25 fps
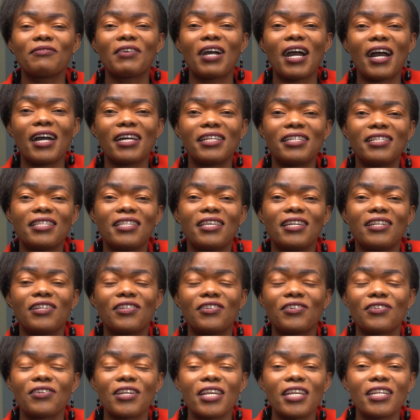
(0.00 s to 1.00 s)
have heard, the
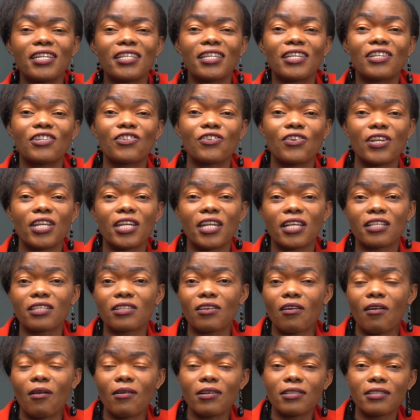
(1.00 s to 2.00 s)
Train the Trainers
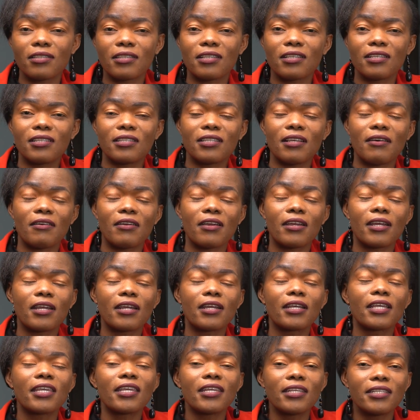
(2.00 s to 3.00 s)
course is a
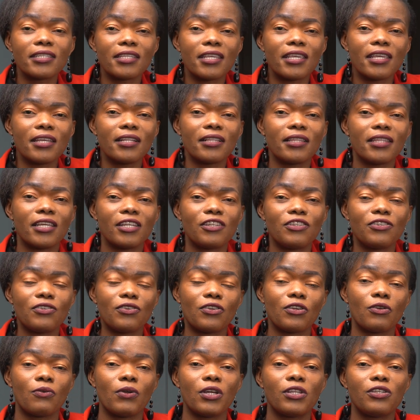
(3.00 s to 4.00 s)
key skill that
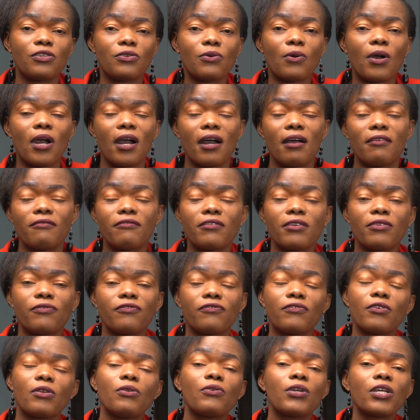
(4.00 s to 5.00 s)
you require to have if
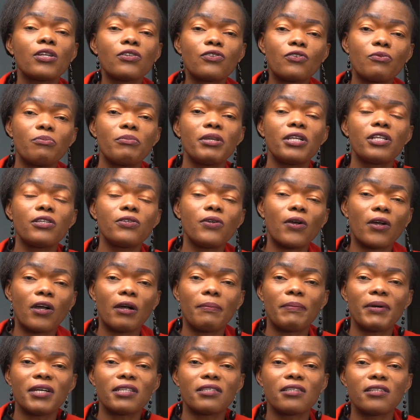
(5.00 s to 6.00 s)
you're looking to build your
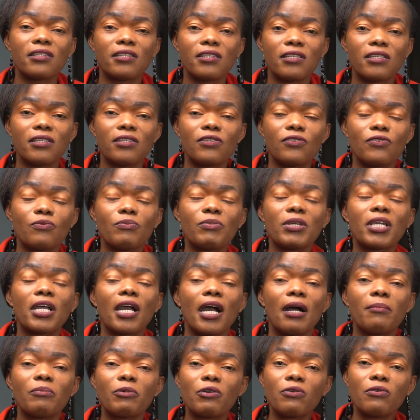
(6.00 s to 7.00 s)
capacity to
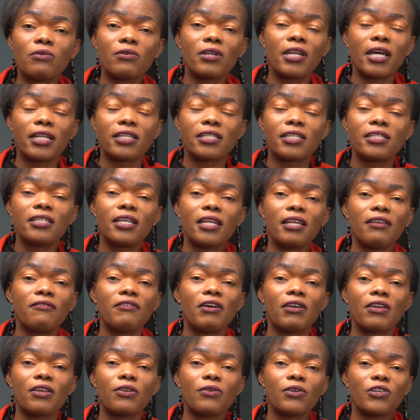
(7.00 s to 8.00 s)
become good at
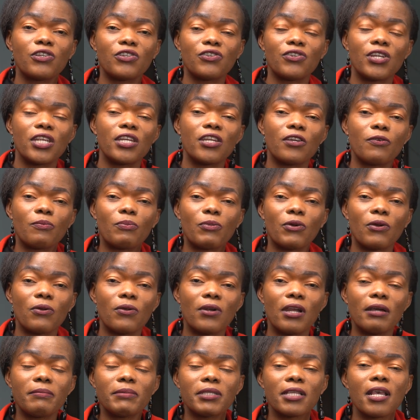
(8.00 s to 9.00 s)
delivering your training
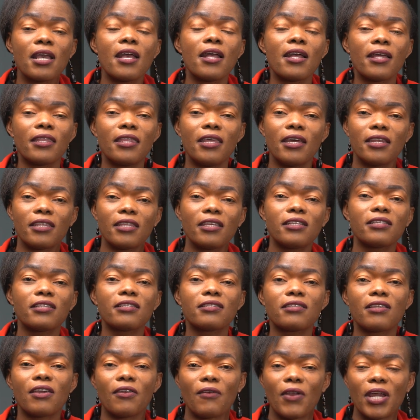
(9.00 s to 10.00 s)
programs, then this
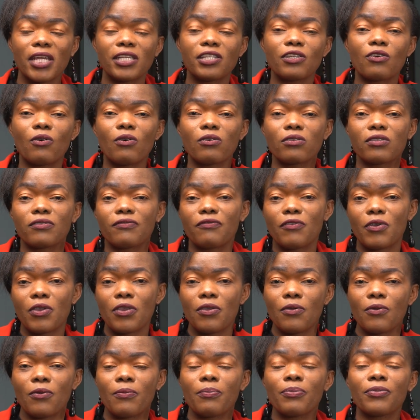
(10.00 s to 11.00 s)
is the right course for
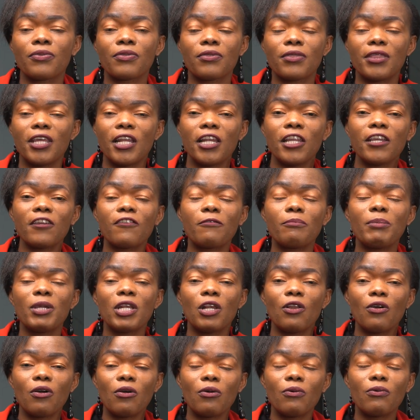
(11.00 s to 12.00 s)
you. The link
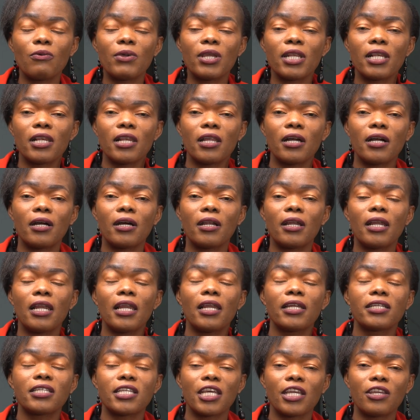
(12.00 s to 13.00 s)
below will
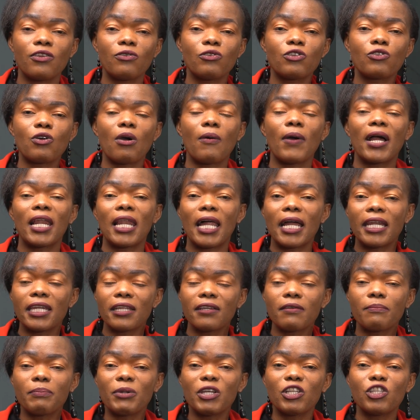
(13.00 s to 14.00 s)
uh, take you to our
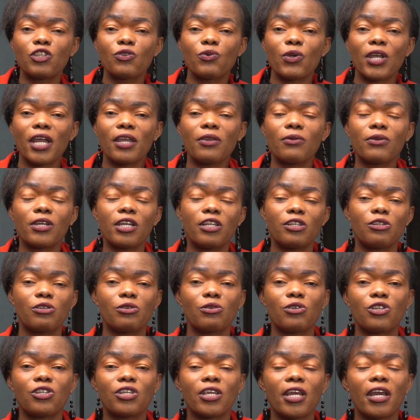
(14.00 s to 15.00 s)
landing page where you get
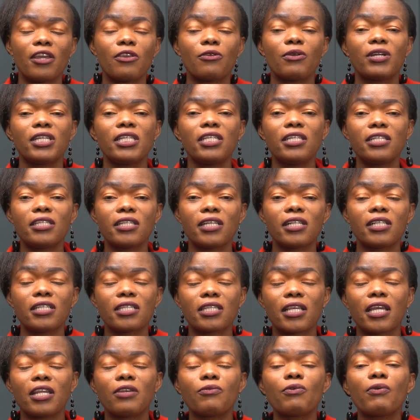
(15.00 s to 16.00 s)
to share your
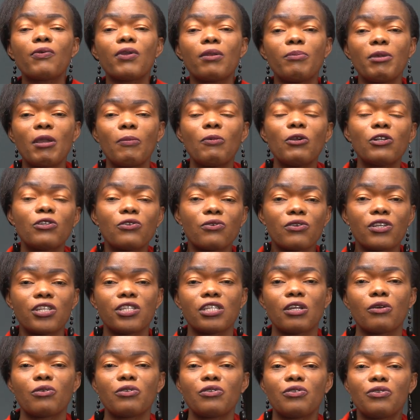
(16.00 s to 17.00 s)
details, and we will be able to
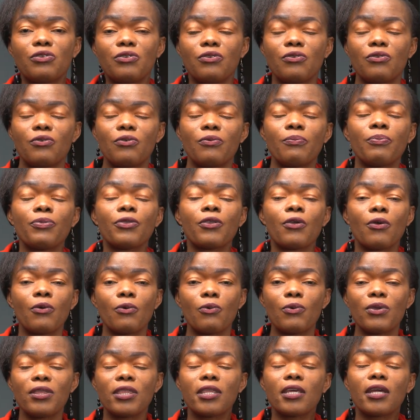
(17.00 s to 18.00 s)
reach out to you
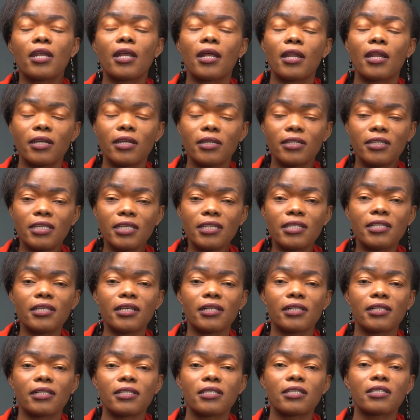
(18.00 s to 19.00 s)
with
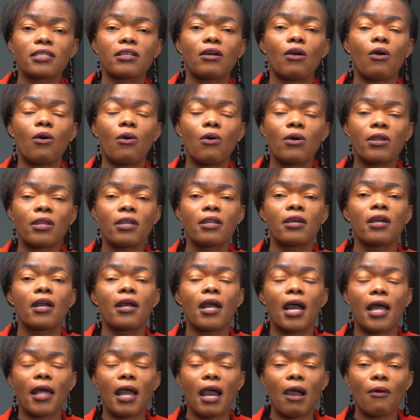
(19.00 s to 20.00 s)
details on
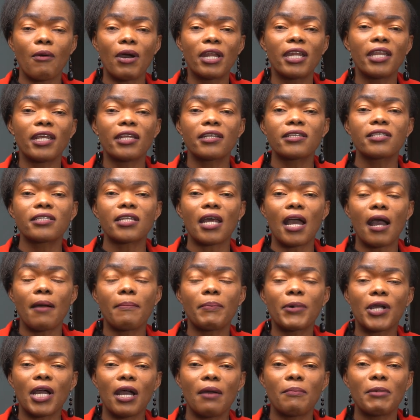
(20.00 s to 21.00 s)
our next
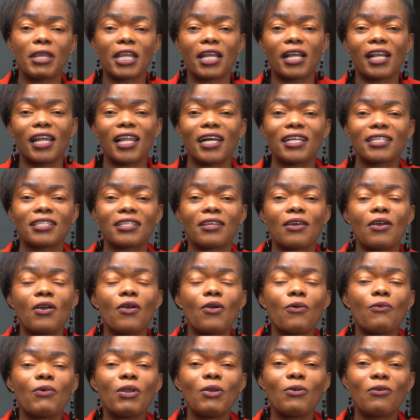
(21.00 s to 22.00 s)
upcoming class.
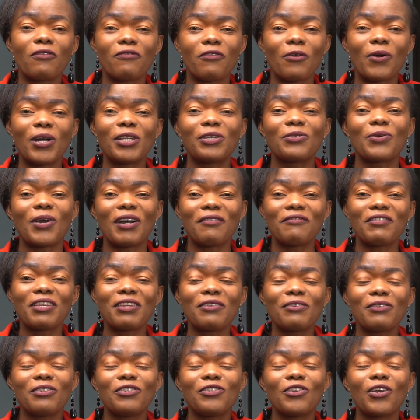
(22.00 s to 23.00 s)
We look forward to
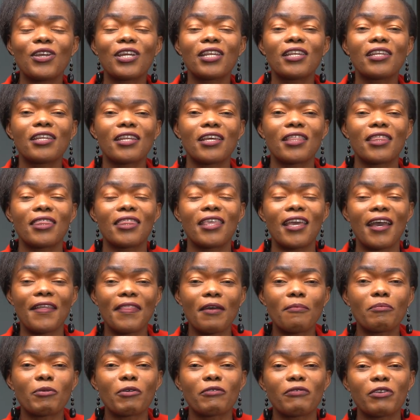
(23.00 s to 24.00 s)
having you join the
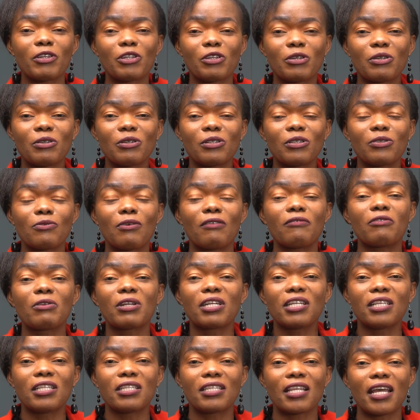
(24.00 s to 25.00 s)
other professionals who have
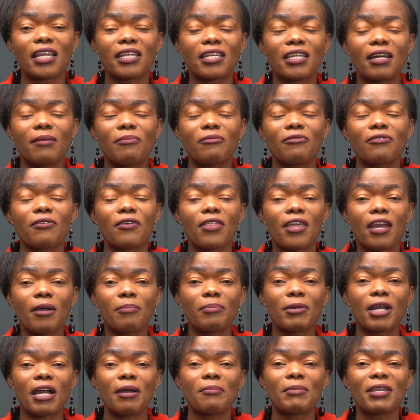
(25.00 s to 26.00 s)
already signed up for the
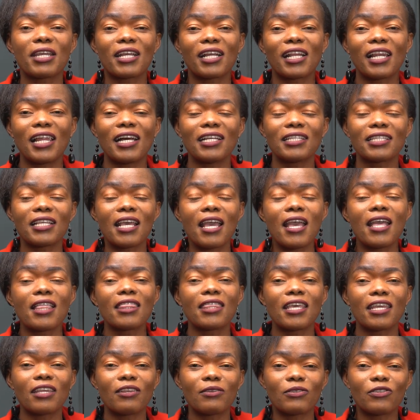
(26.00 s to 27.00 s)
upcoming class.
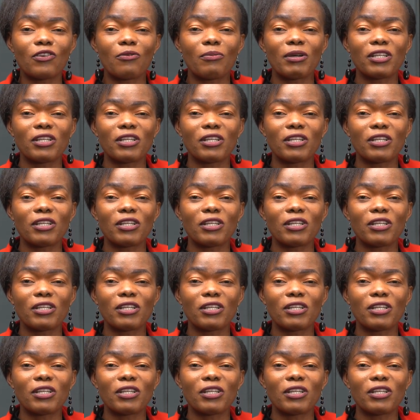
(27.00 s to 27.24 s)
Thank you so